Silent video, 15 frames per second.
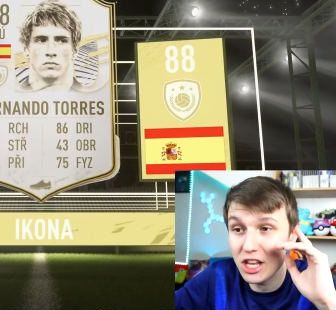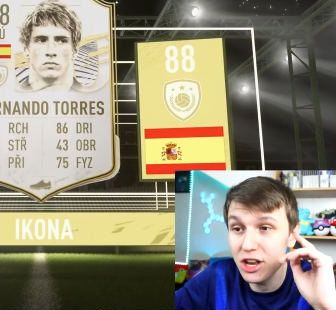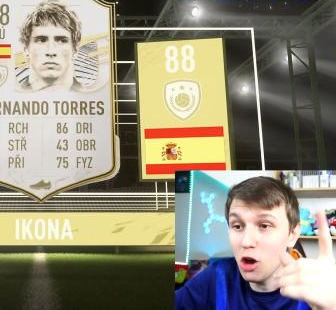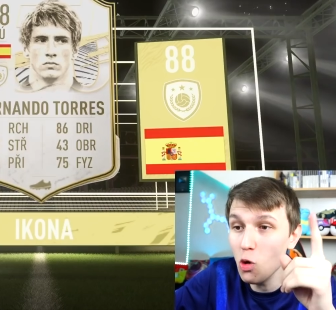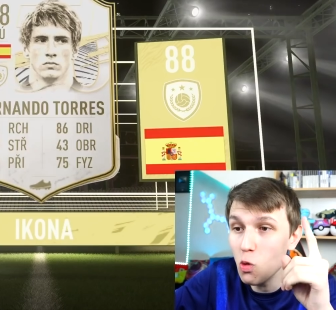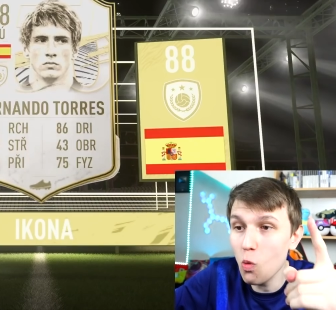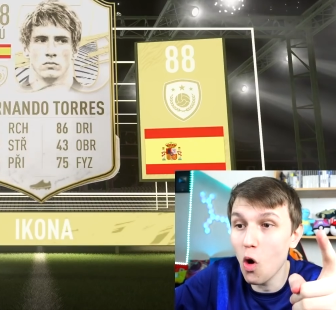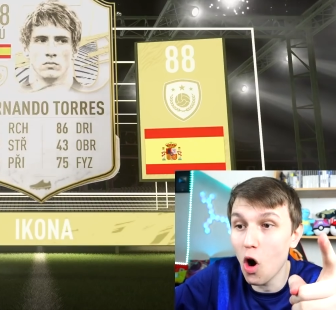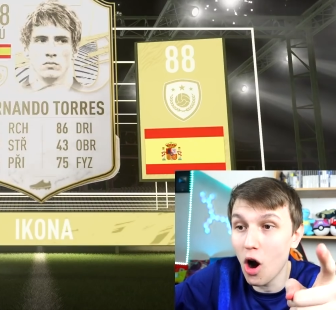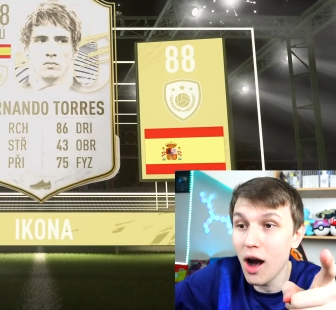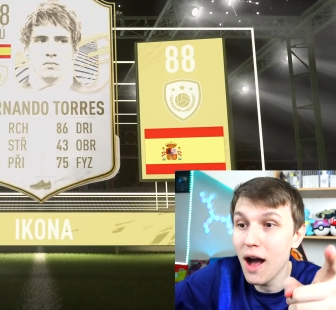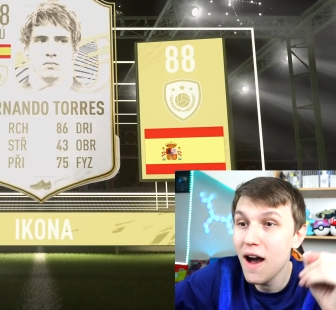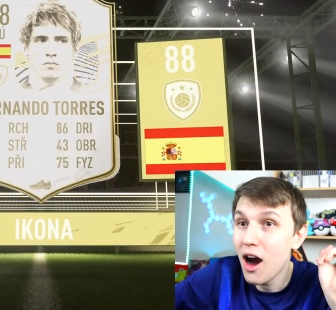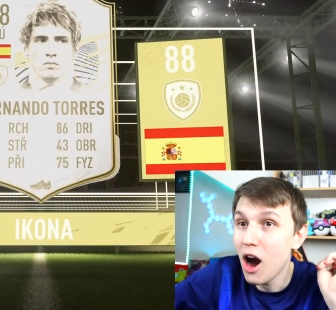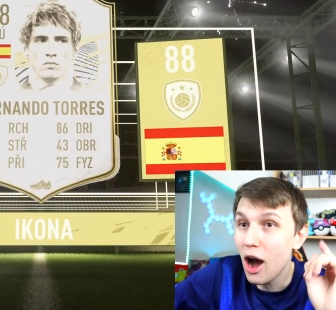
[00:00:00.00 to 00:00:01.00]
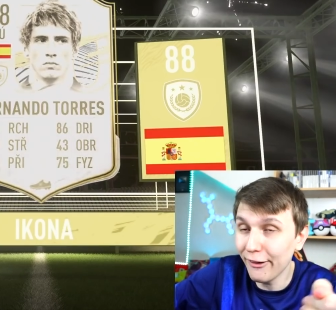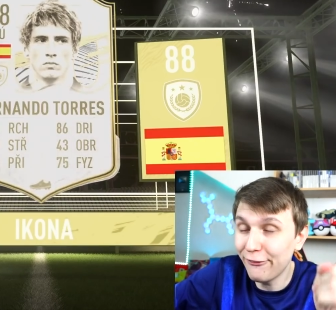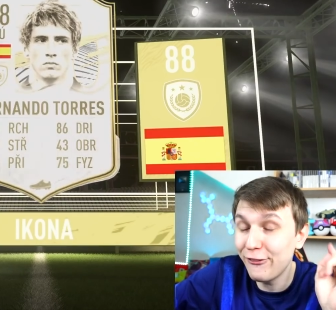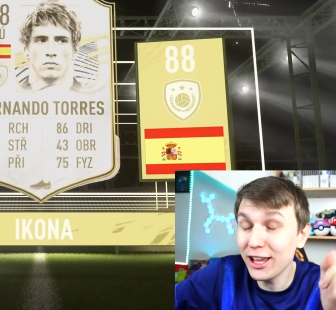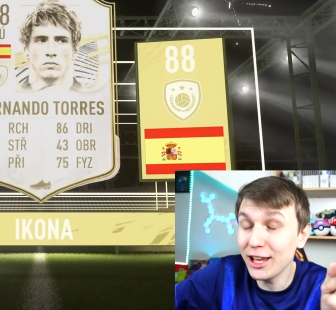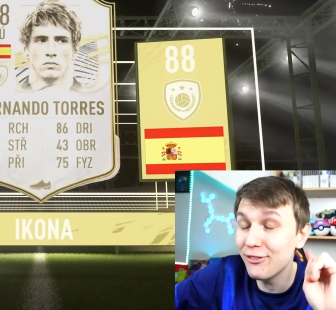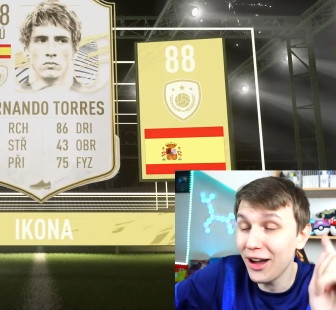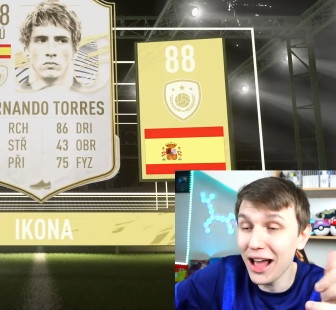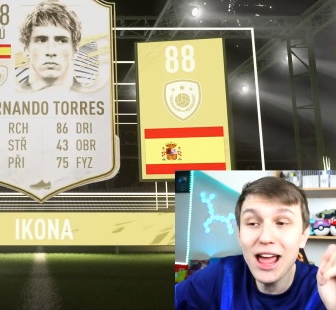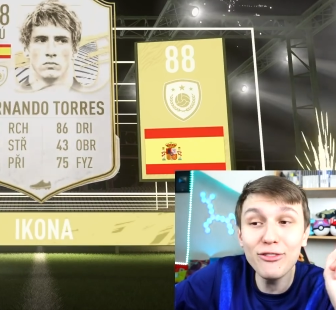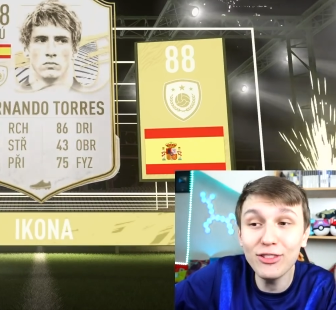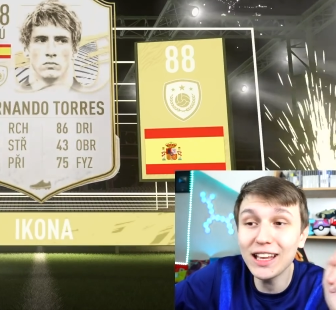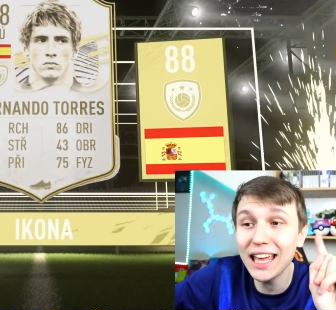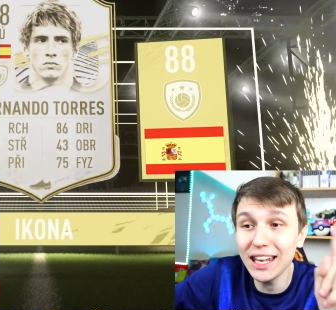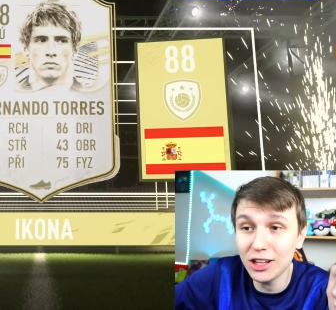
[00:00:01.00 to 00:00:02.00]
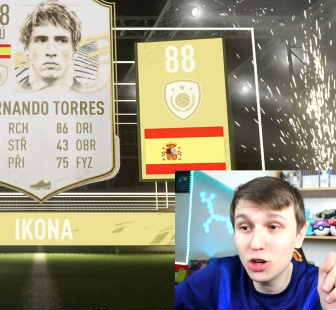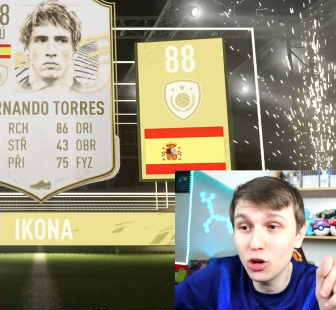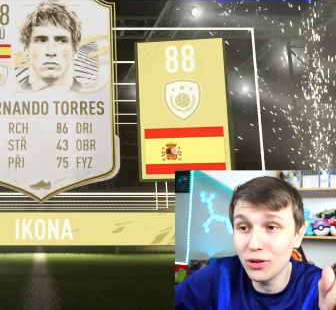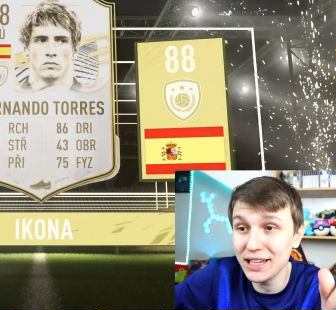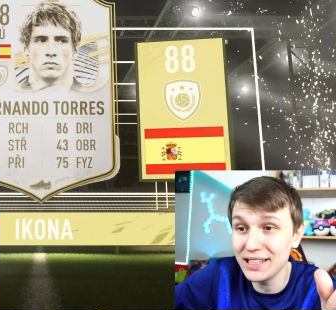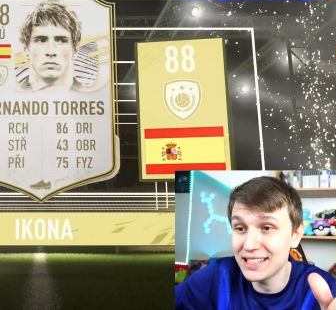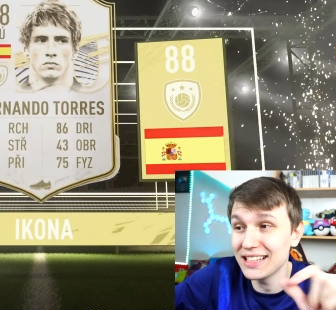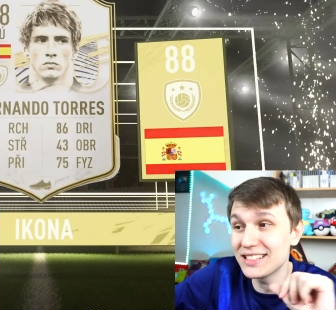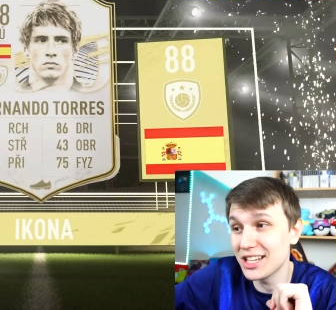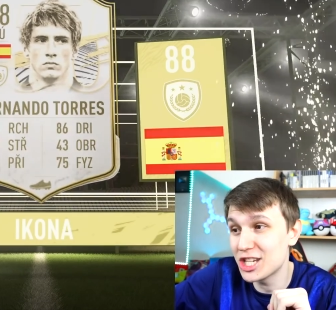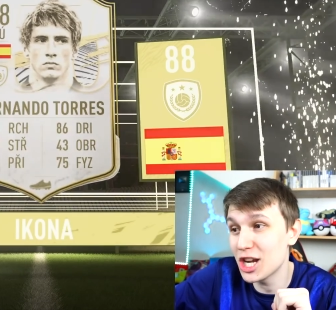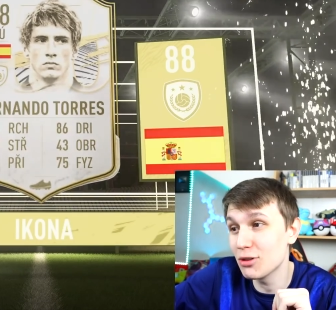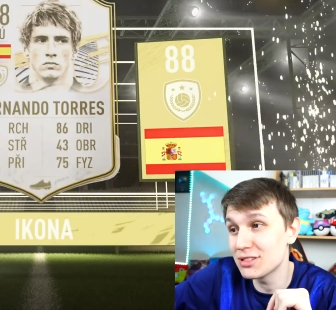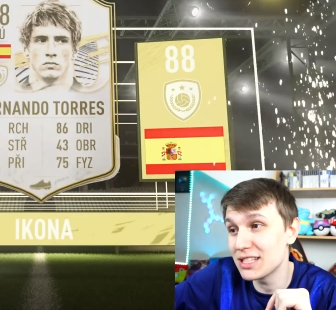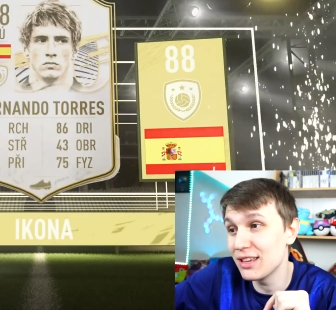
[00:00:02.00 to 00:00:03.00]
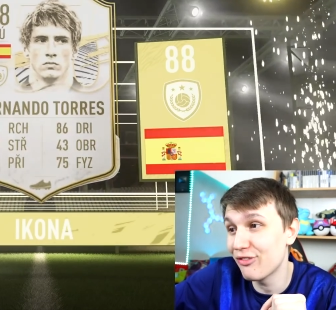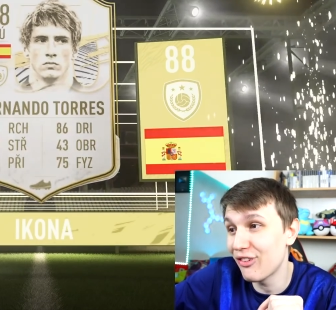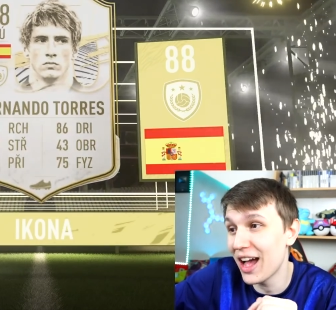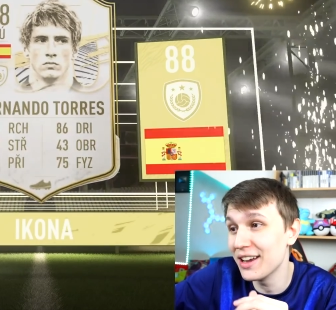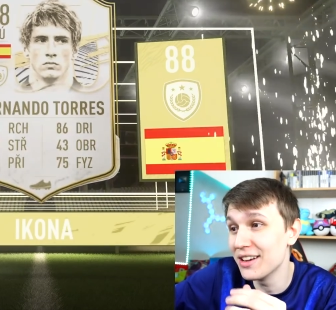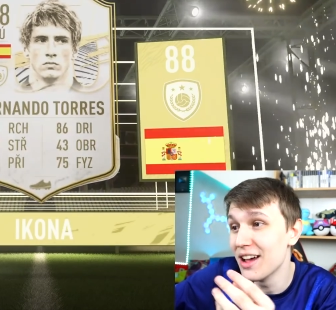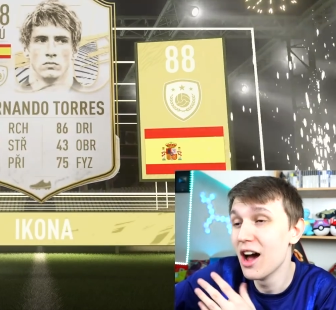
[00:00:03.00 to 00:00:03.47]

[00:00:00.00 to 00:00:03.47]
Speaker 1: You know what? I think if I ever get the coins as a Chelsea fan,